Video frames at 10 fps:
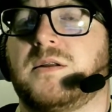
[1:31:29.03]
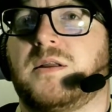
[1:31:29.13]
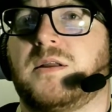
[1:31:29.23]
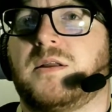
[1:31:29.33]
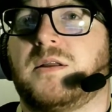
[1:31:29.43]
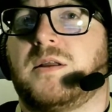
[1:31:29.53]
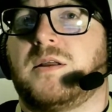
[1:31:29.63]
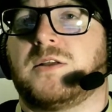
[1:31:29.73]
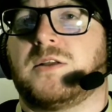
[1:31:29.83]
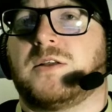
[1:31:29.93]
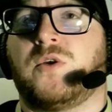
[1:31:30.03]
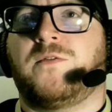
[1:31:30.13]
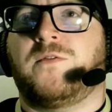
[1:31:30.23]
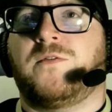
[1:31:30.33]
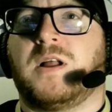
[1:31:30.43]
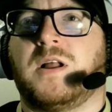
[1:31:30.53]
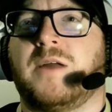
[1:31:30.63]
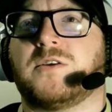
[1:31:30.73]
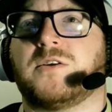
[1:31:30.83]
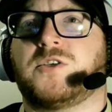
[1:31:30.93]
And 2 for the Clarets. Jaden
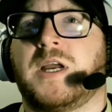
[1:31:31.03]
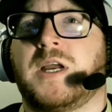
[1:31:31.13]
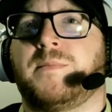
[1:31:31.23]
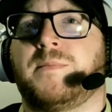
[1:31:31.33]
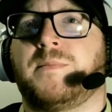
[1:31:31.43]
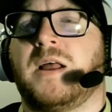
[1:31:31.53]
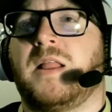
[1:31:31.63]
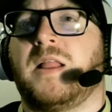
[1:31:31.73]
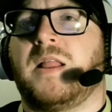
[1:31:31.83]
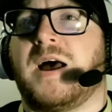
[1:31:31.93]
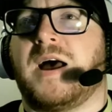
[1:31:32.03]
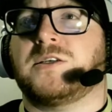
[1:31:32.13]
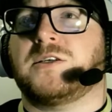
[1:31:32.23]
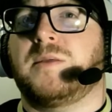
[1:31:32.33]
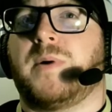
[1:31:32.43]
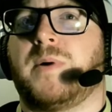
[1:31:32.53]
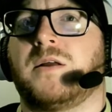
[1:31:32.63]
Burnell and Ashley Barnes